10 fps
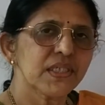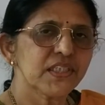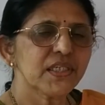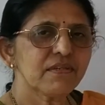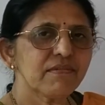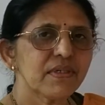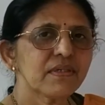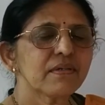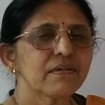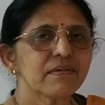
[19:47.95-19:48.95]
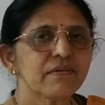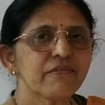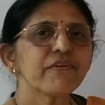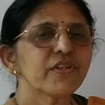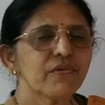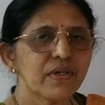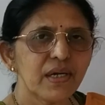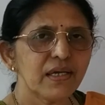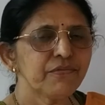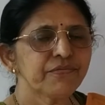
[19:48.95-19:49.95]
kitchen work without
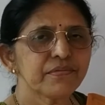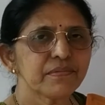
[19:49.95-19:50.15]
knife?